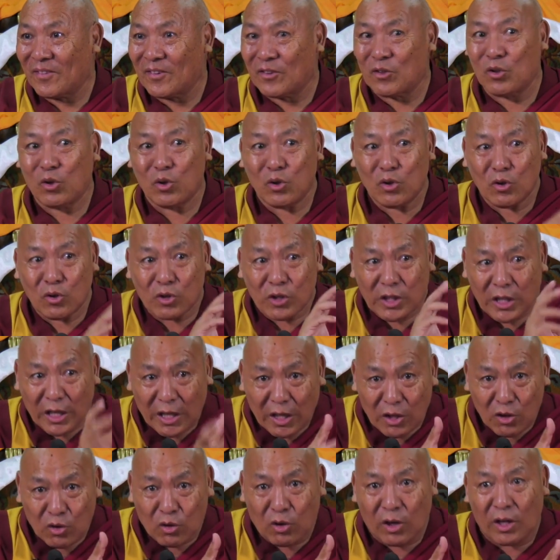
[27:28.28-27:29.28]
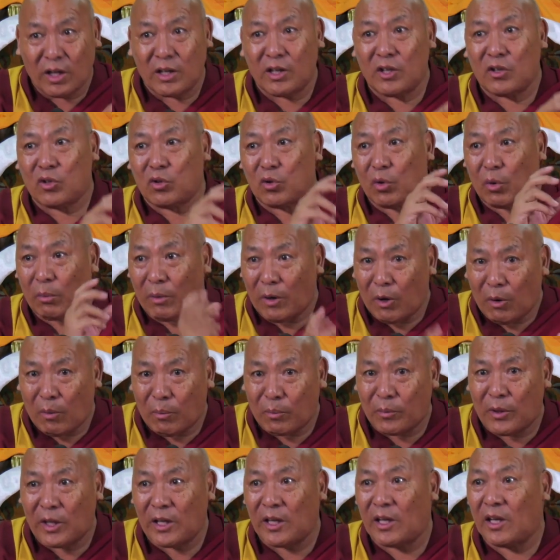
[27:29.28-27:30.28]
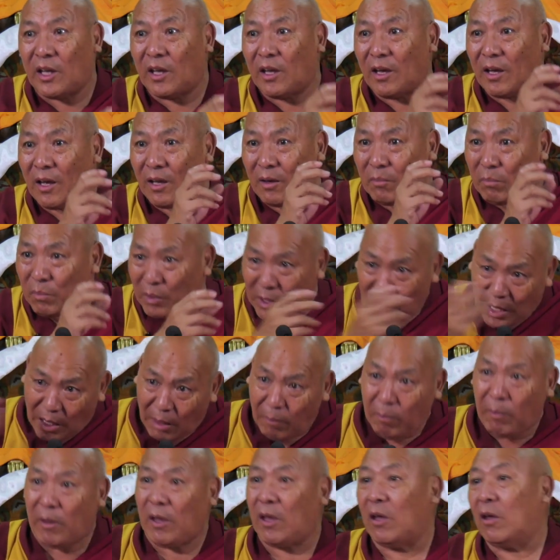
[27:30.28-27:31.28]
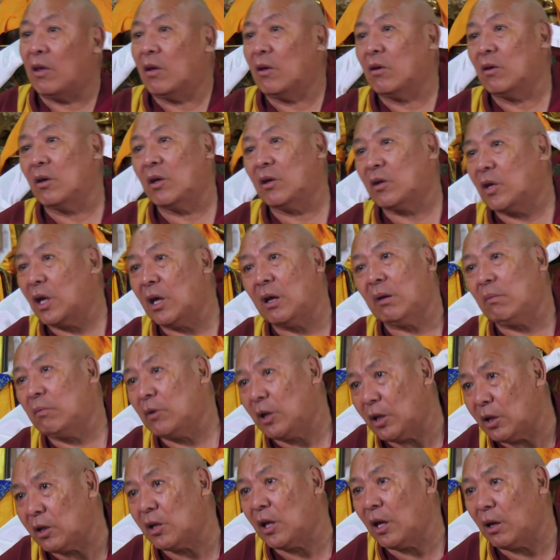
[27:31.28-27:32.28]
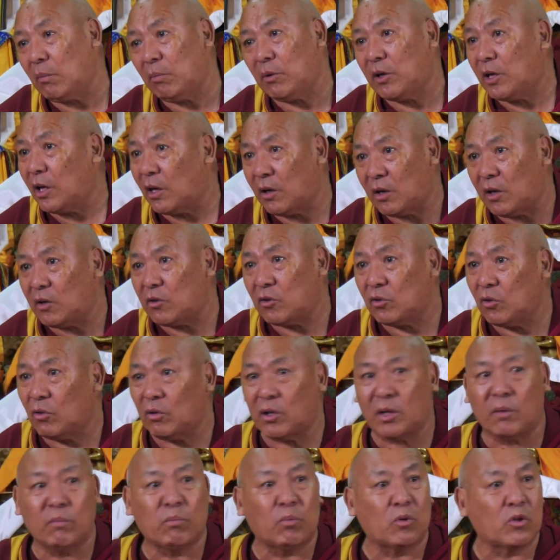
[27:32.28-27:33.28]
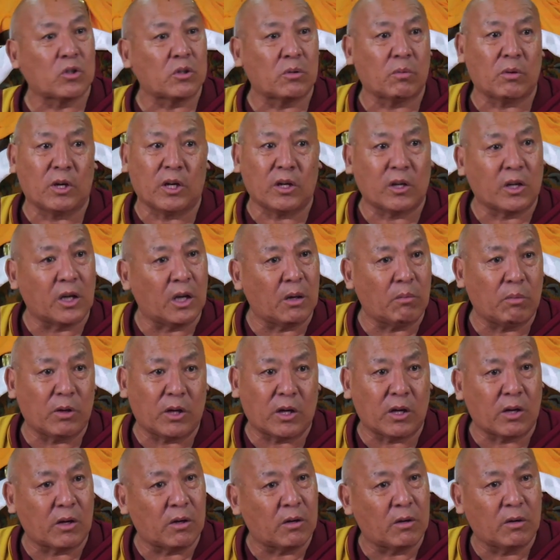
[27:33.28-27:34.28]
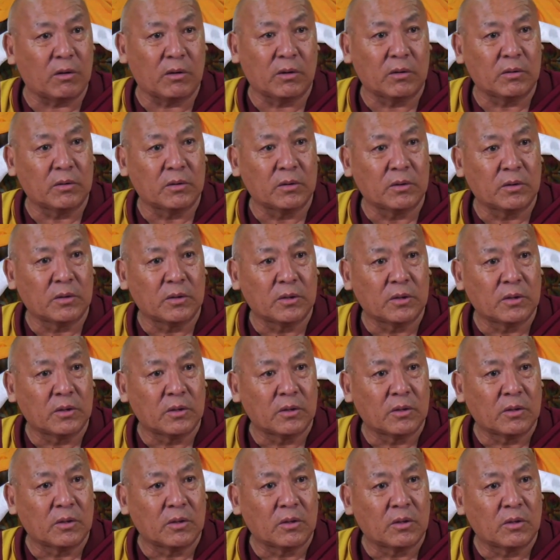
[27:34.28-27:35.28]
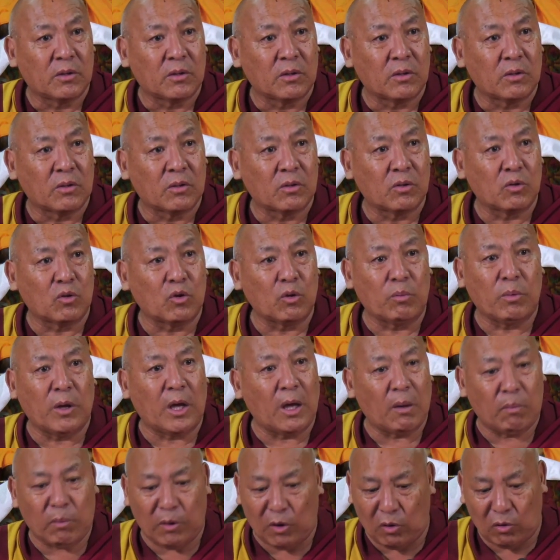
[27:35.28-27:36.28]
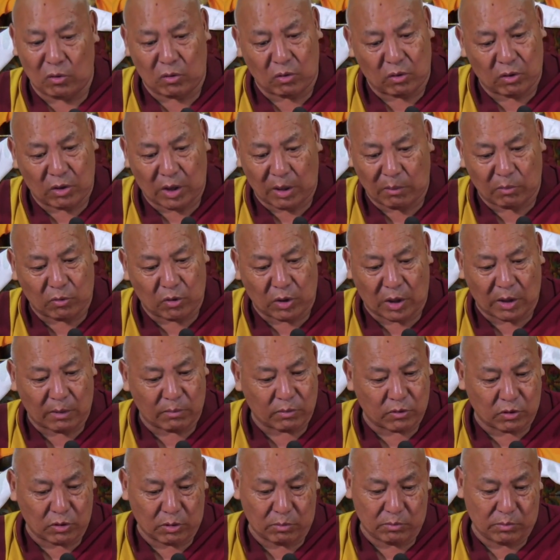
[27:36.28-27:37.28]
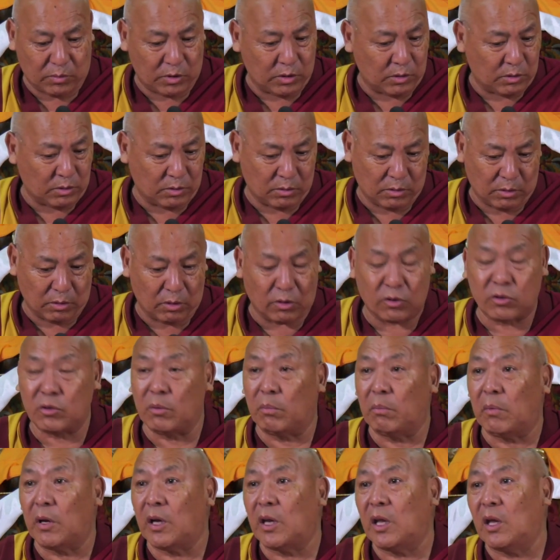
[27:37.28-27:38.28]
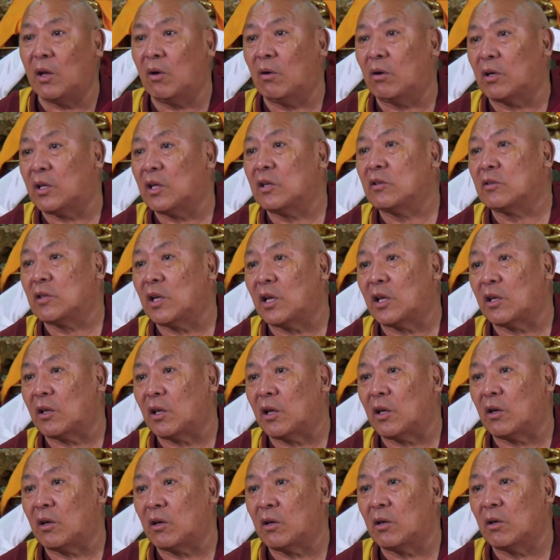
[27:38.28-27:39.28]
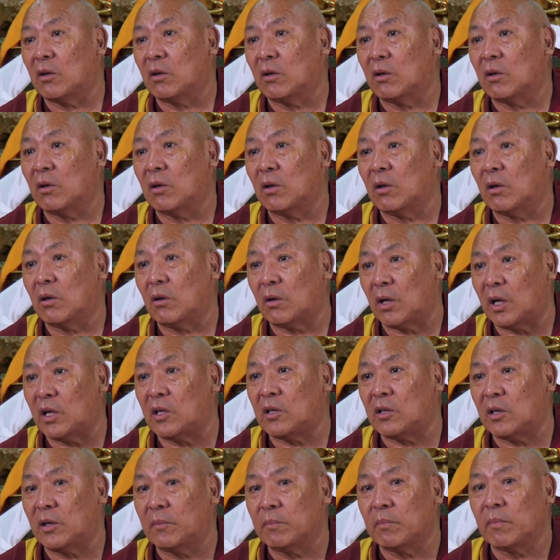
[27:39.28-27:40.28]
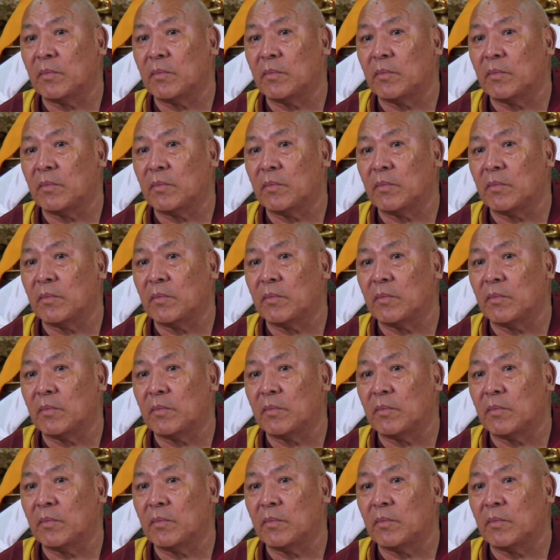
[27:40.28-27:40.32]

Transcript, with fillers: So you change your attitude, way of thinking, and be happy. It can, it can be done. It's not impossible. It can be done. So to be happy, you don't have to have some lots of money or things like that, right?